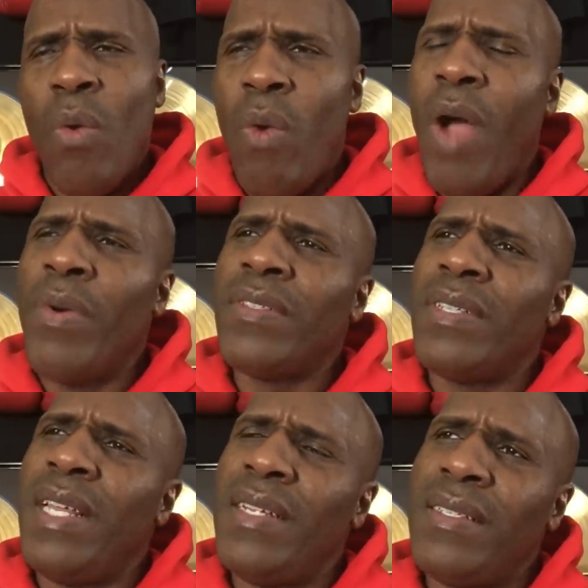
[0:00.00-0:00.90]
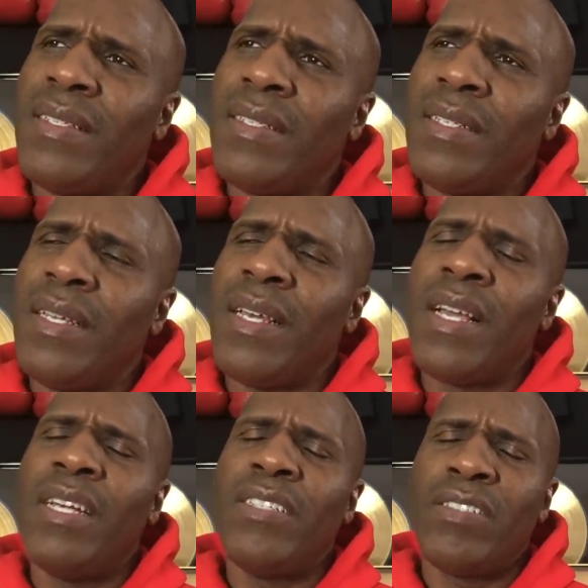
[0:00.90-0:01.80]
Where was this
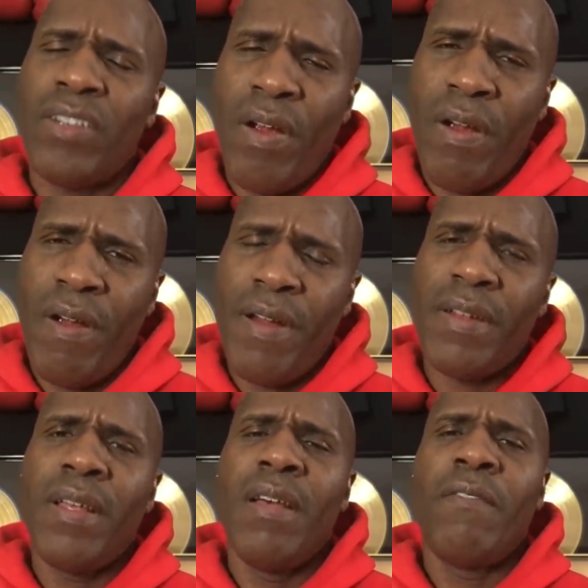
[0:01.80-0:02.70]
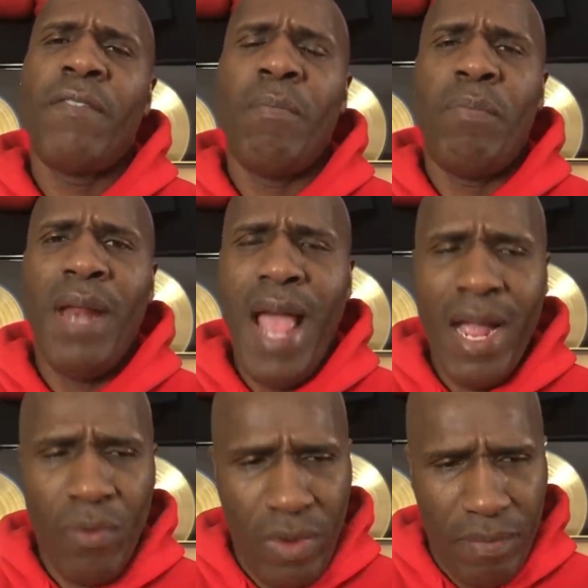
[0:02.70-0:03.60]
concern for
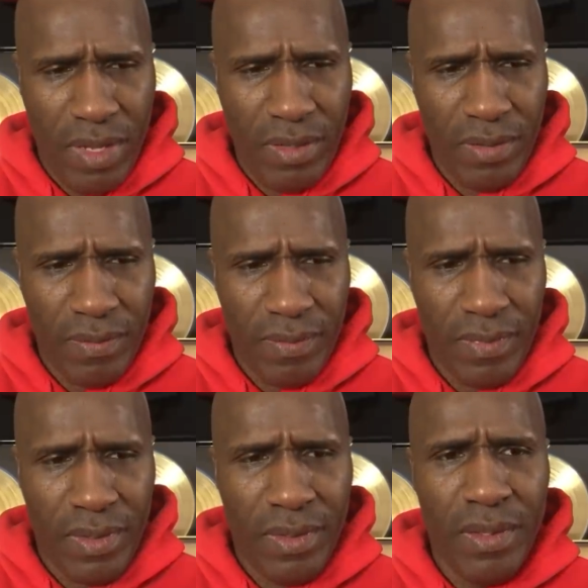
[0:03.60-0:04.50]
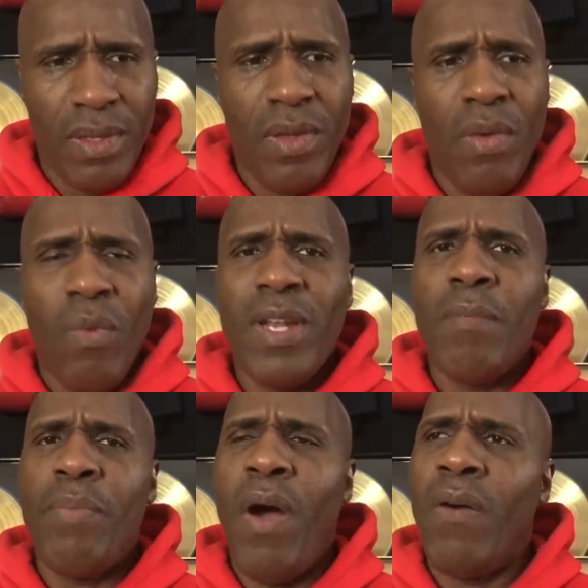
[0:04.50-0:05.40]
black women when
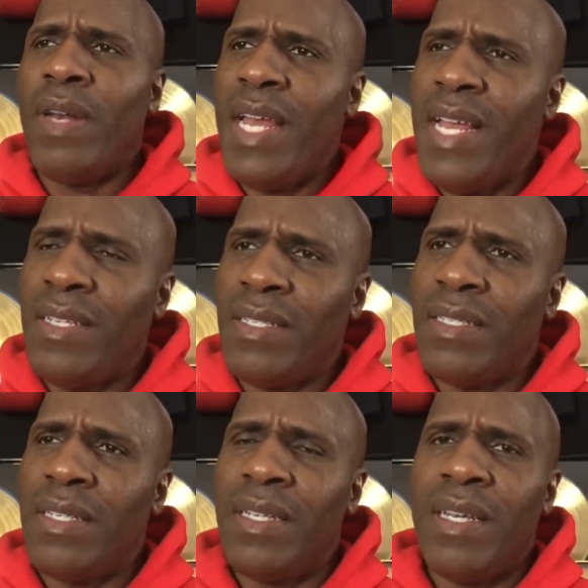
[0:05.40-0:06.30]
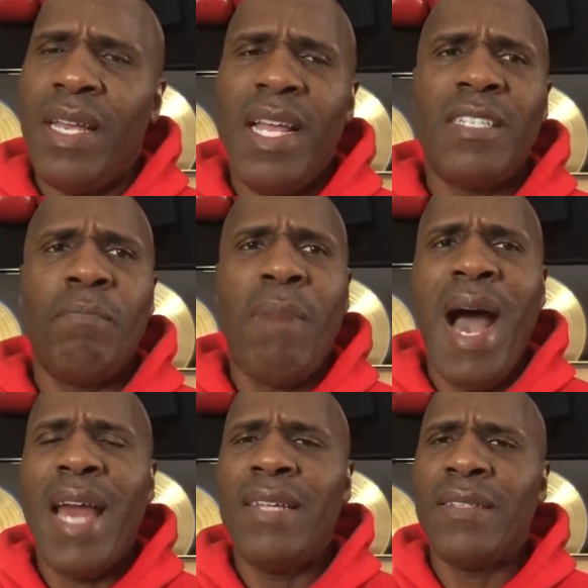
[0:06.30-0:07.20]
the police is
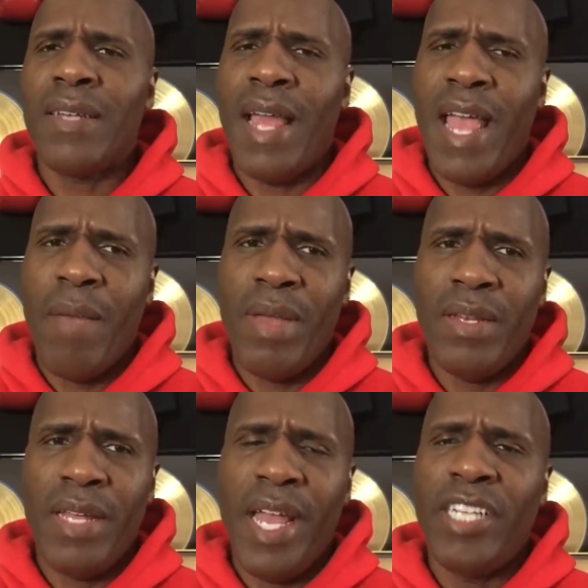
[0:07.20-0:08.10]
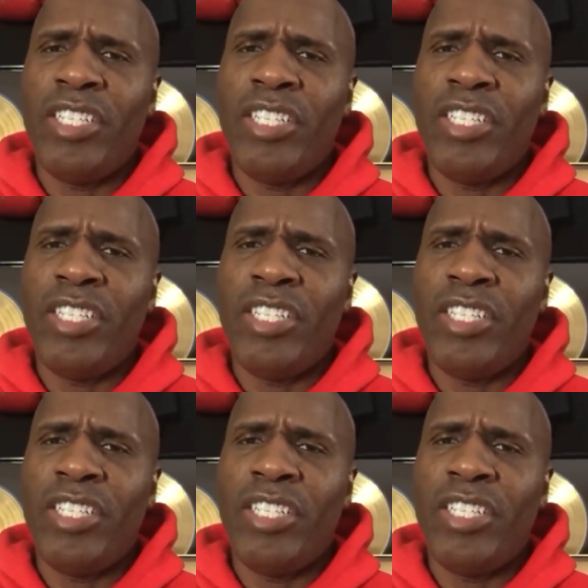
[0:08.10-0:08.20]
body slamming and